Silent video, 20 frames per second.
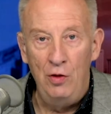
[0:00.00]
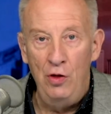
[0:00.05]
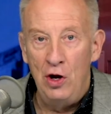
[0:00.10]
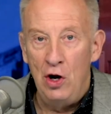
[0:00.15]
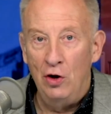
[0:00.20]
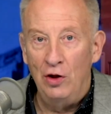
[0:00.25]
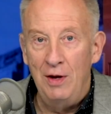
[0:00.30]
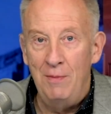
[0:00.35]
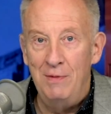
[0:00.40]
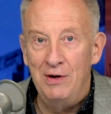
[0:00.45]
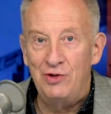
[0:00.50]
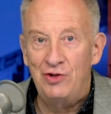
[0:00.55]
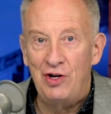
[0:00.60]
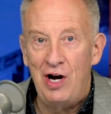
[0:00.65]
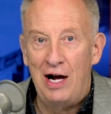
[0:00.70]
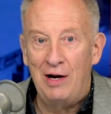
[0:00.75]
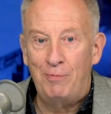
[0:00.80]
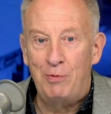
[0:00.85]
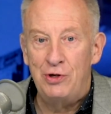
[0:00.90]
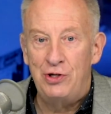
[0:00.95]
The only missed
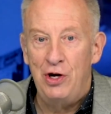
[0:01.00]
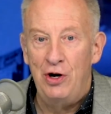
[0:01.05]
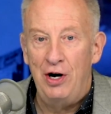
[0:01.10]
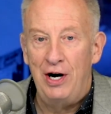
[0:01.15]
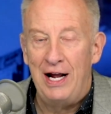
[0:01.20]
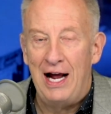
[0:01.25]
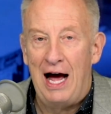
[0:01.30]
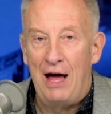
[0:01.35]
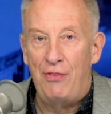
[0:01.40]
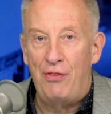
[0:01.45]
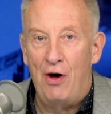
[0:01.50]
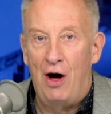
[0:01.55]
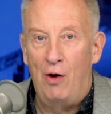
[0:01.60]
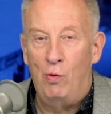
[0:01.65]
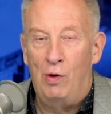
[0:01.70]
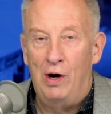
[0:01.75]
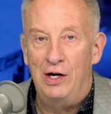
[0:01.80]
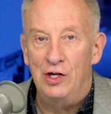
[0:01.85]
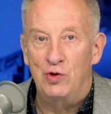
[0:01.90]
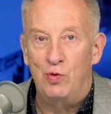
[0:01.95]
opportunity I
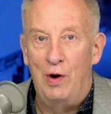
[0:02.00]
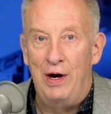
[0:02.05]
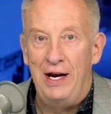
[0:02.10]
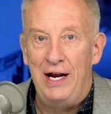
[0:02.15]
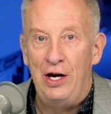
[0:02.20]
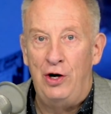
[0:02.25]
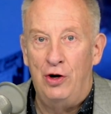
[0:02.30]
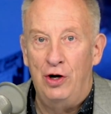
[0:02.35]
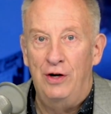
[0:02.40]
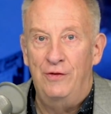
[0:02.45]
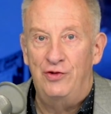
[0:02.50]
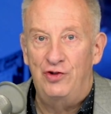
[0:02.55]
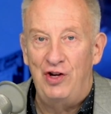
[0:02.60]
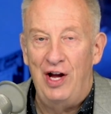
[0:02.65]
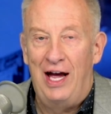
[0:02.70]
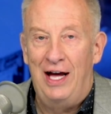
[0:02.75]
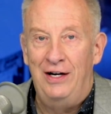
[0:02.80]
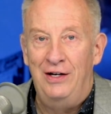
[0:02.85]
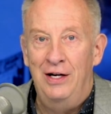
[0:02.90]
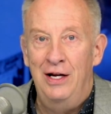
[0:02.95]
thought was when he could have
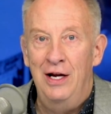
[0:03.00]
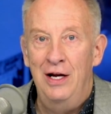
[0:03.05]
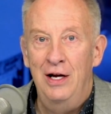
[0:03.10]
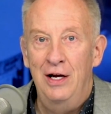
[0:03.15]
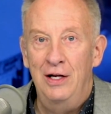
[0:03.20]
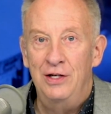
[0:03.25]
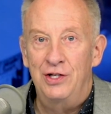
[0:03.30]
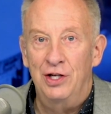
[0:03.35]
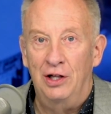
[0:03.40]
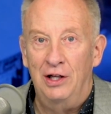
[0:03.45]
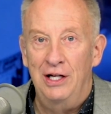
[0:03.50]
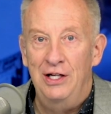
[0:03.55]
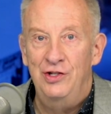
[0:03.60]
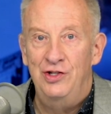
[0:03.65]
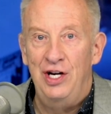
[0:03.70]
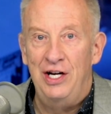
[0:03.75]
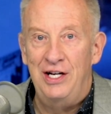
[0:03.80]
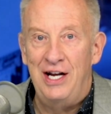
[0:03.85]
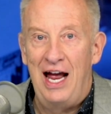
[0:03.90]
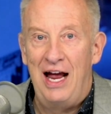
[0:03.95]
said to
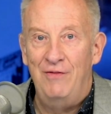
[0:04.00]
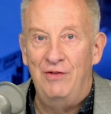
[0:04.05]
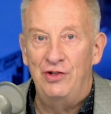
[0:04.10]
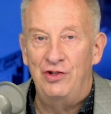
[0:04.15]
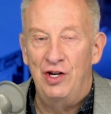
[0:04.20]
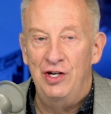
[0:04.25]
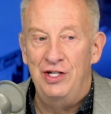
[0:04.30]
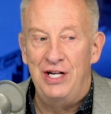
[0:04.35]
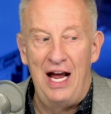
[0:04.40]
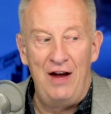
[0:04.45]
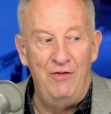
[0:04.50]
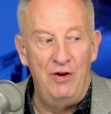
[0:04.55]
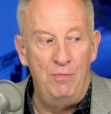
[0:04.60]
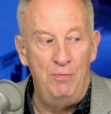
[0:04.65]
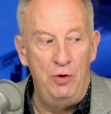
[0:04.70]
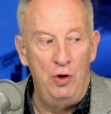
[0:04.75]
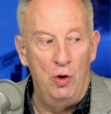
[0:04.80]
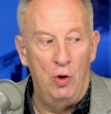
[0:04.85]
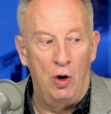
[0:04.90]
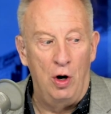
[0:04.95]
Linsey Davis and
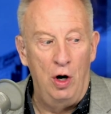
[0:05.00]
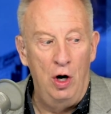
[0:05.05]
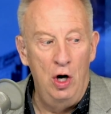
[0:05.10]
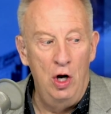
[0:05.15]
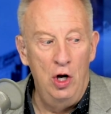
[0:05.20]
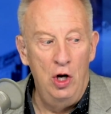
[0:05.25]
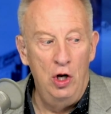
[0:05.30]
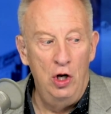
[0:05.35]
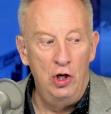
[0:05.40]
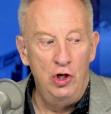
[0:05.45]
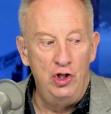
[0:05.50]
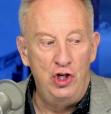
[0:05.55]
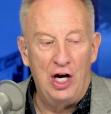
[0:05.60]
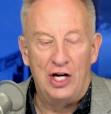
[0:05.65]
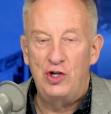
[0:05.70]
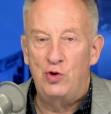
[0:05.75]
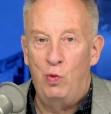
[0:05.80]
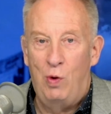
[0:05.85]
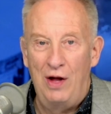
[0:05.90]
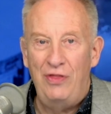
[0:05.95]
David Muir,
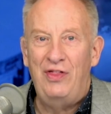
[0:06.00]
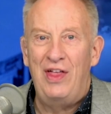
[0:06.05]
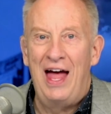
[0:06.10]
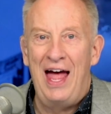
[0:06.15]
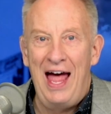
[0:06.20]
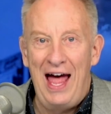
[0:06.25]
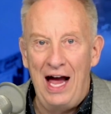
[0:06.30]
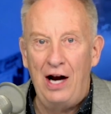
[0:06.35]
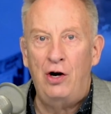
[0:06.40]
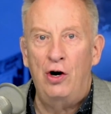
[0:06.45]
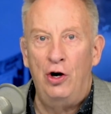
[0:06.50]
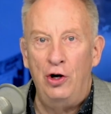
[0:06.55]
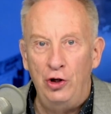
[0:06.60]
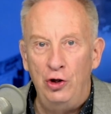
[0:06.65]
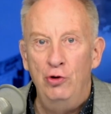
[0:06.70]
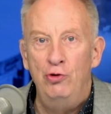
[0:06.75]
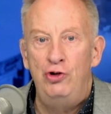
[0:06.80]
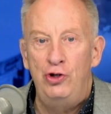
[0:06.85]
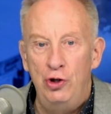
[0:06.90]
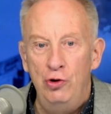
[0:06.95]
just what the heck are
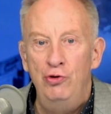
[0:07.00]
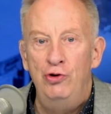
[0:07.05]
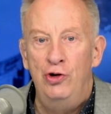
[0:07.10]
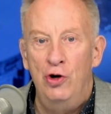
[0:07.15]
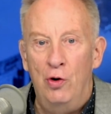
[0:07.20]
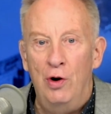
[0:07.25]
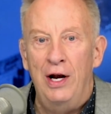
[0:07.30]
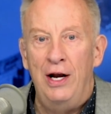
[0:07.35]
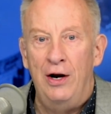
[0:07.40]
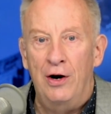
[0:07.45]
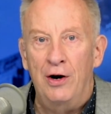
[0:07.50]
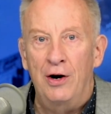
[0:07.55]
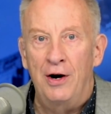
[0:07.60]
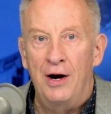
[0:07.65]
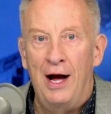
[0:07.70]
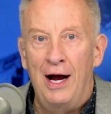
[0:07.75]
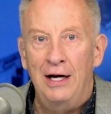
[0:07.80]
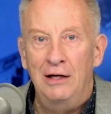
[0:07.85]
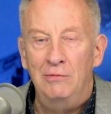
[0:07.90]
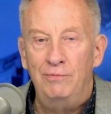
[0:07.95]
you two doing here
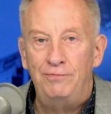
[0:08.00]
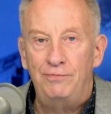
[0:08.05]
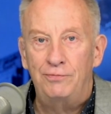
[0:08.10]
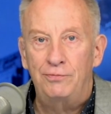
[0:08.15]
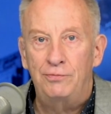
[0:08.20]
tonight?